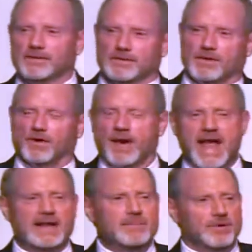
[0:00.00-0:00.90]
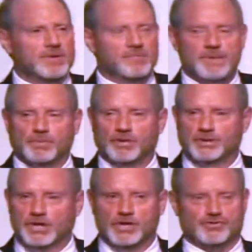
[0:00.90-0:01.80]
you know, 80 million people in the
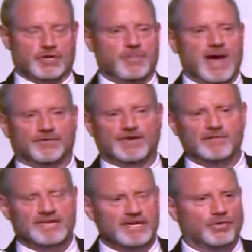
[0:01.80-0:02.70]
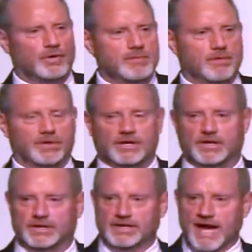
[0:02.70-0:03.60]
country, about 17, 20 million
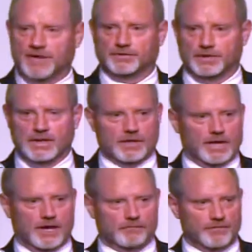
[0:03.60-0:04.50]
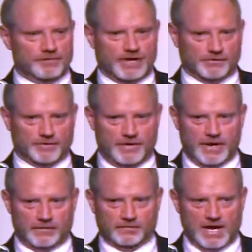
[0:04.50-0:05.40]
in the Nile River Delta
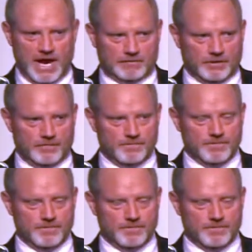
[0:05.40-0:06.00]
there in Cairo.